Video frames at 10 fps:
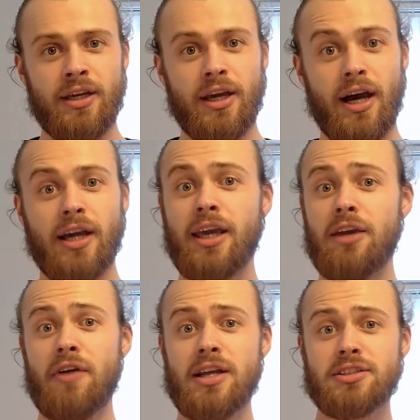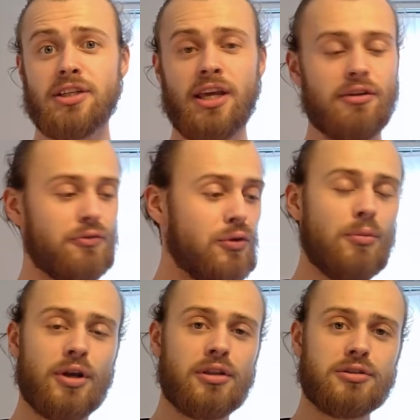I gave Anton a full
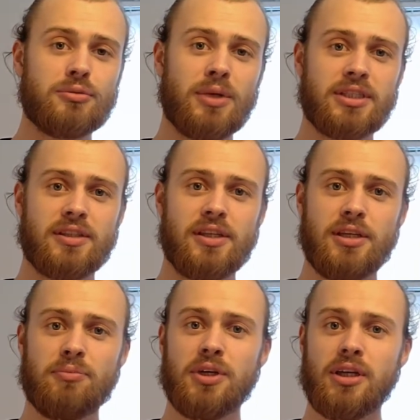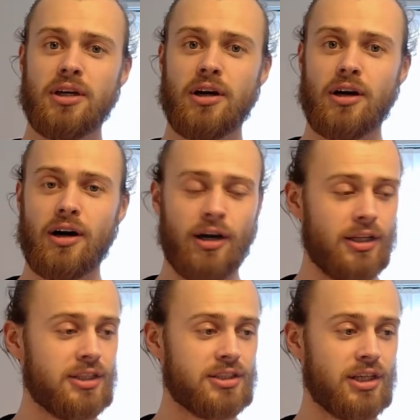month to mix the EP. I
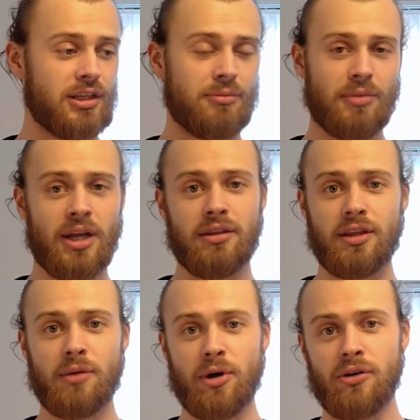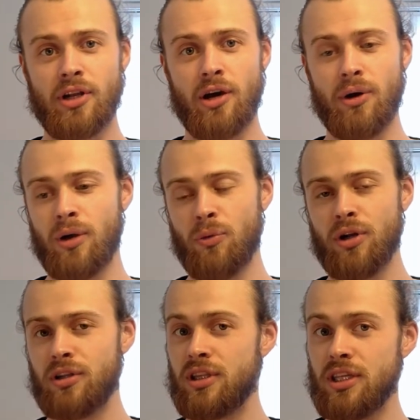didn't tell him anything about how I
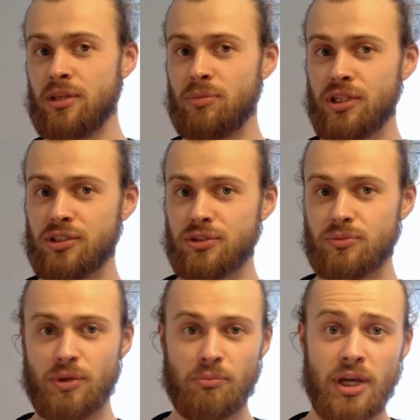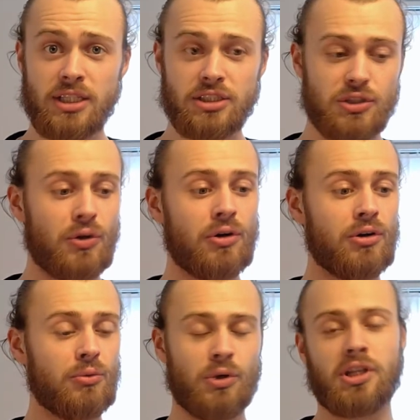wanted the EP to be mixed
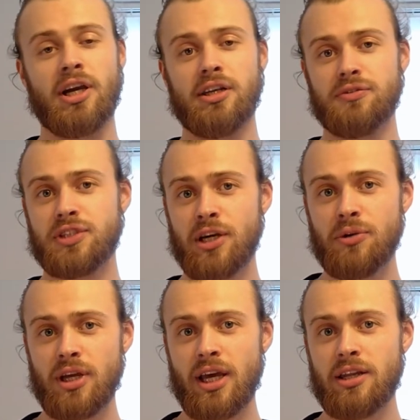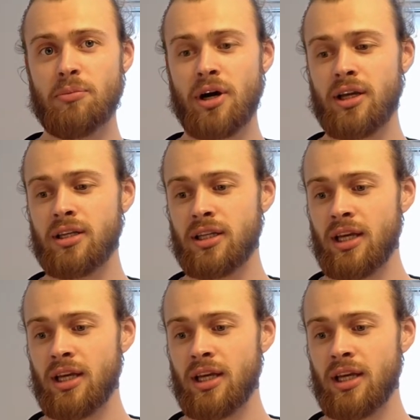or what kind of sound I had in mind.